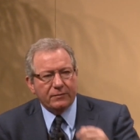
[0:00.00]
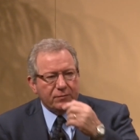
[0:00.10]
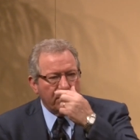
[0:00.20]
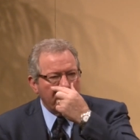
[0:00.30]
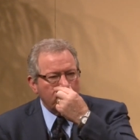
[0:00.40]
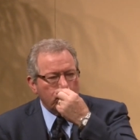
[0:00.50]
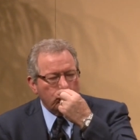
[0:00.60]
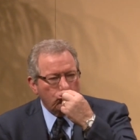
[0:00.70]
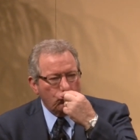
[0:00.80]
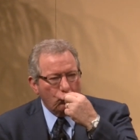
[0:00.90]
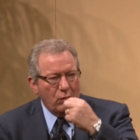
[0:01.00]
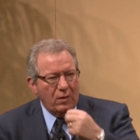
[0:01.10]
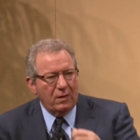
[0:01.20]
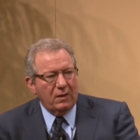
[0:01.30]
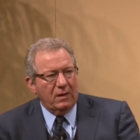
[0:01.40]
That's great.
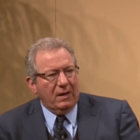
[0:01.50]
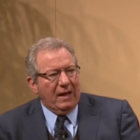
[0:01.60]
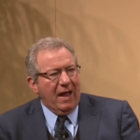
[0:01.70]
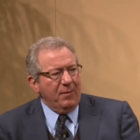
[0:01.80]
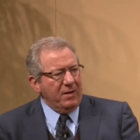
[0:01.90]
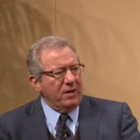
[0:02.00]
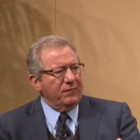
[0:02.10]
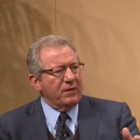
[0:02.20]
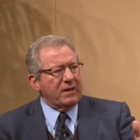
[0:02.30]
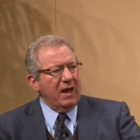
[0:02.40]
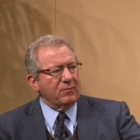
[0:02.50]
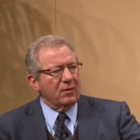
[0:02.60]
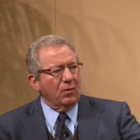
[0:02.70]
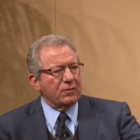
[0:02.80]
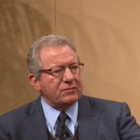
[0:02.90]
How many of you came
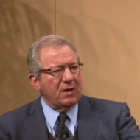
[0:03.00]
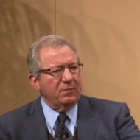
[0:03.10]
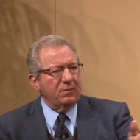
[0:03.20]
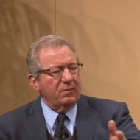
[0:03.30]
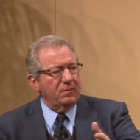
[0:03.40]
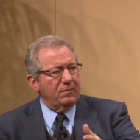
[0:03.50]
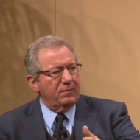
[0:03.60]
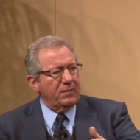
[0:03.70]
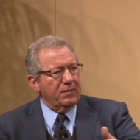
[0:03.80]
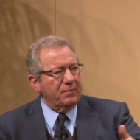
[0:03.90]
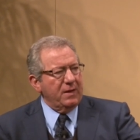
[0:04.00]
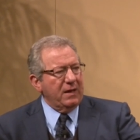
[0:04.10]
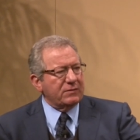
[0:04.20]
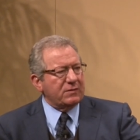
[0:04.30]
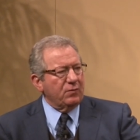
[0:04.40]
to the Lord some other
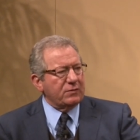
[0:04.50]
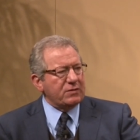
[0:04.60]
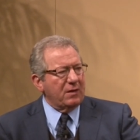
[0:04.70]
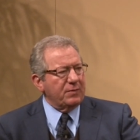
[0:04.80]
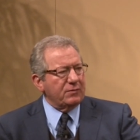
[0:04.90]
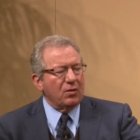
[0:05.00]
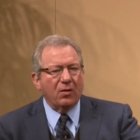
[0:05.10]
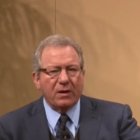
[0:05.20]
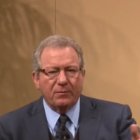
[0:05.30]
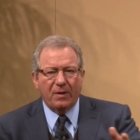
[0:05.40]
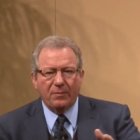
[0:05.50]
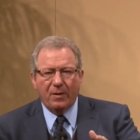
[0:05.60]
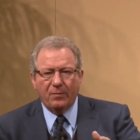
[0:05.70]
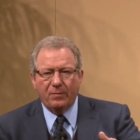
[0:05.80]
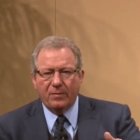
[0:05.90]
means than which I've been talking about?
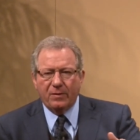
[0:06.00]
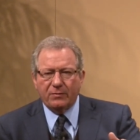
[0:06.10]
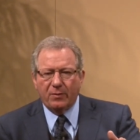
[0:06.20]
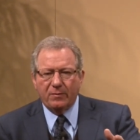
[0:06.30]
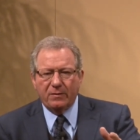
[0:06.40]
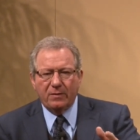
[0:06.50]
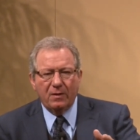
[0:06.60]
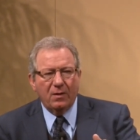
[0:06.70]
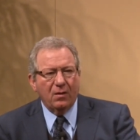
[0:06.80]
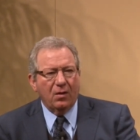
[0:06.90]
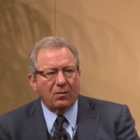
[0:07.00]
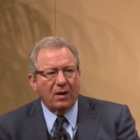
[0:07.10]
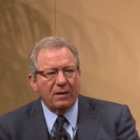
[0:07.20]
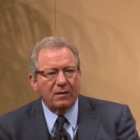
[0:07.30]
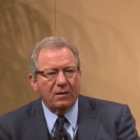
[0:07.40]
By some other means, all
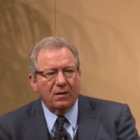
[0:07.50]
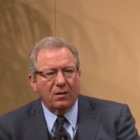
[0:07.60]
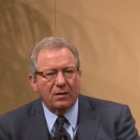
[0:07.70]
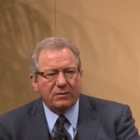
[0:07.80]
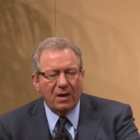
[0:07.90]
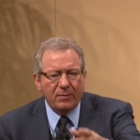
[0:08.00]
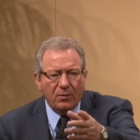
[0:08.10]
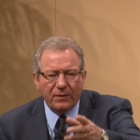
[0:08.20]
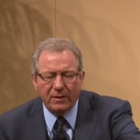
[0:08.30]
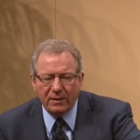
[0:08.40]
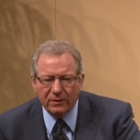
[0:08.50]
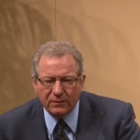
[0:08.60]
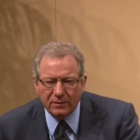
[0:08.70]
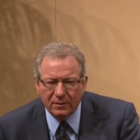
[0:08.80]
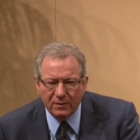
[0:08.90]
right? Uh, tell me what that
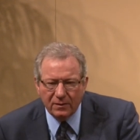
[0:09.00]
is.